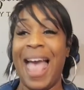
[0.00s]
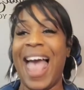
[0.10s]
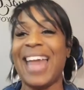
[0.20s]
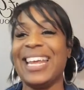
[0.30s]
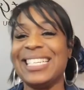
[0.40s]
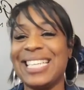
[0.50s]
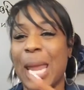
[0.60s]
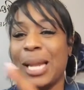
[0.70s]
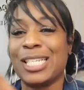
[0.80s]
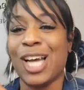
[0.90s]
and he
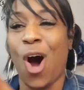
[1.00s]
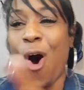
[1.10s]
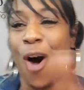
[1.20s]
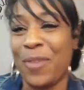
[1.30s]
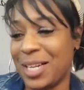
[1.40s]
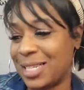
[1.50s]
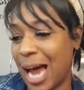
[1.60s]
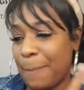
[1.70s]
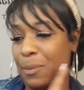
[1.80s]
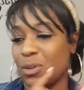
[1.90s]
said it to all the
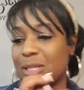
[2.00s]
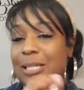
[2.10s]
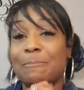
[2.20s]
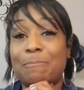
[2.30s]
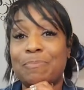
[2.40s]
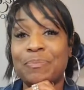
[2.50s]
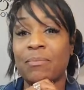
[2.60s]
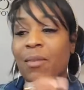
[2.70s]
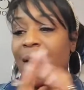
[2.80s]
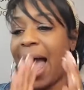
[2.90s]
disciples,
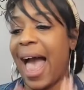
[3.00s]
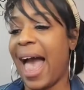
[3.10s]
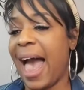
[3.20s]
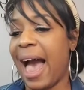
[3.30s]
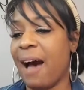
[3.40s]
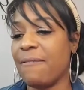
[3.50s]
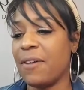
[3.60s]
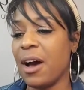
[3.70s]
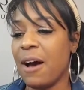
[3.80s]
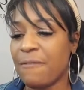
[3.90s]

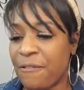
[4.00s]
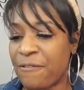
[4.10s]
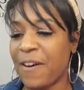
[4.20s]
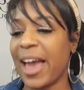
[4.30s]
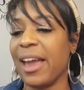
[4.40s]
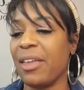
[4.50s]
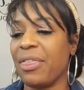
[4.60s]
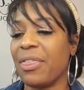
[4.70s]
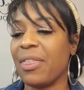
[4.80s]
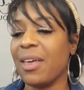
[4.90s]
have
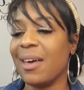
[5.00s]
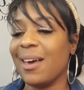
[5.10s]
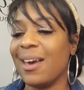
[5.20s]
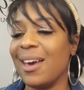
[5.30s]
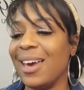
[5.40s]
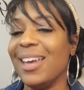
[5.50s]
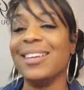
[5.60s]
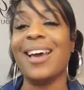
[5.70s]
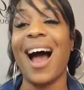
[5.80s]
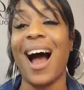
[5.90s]
faith
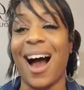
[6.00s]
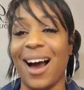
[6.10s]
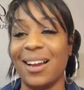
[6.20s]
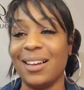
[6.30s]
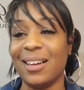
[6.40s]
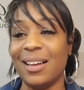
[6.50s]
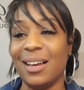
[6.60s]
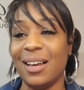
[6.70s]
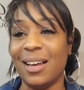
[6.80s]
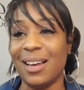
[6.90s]
in God.
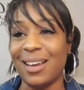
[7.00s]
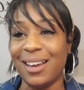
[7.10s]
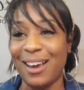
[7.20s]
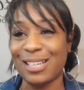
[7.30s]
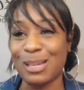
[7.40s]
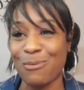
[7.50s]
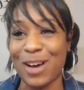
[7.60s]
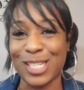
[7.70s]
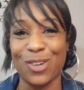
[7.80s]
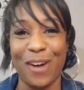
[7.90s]
Here's some
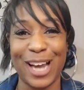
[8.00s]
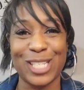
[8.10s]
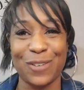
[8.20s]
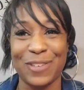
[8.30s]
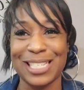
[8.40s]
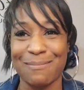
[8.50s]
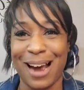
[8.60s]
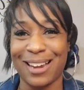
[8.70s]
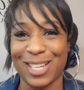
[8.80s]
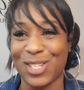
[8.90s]
restoration for
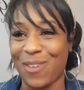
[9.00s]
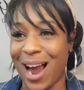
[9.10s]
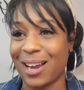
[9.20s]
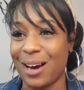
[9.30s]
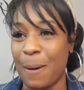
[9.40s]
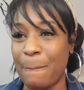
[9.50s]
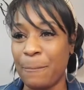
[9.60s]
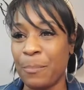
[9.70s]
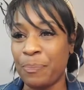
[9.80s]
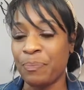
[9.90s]
somebody that's dried up.
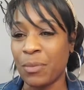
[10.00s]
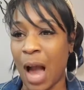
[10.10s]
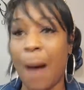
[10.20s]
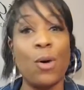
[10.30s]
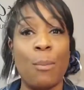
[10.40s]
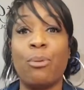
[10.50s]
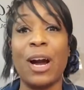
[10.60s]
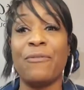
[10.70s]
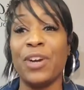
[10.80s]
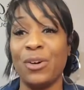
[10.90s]
I'm going to
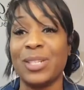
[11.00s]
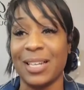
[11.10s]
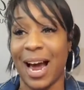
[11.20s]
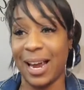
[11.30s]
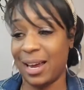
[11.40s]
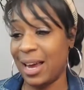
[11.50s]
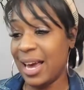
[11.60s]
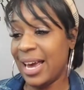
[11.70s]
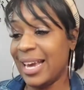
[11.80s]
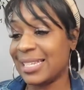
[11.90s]
pray for you tonight.
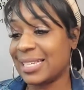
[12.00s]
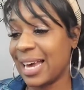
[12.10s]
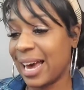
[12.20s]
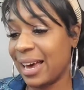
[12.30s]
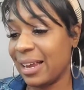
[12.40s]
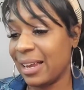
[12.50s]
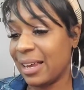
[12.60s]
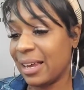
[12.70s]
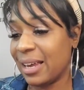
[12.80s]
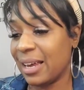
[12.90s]
He said
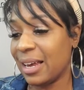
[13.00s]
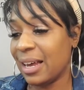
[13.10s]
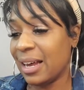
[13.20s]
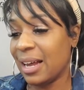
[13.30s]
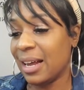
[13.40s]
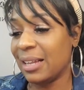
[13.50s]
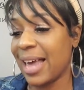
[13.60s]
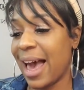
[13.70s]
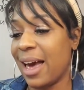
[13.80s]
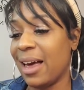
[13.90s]

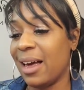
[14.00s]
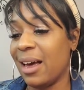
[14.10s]
that,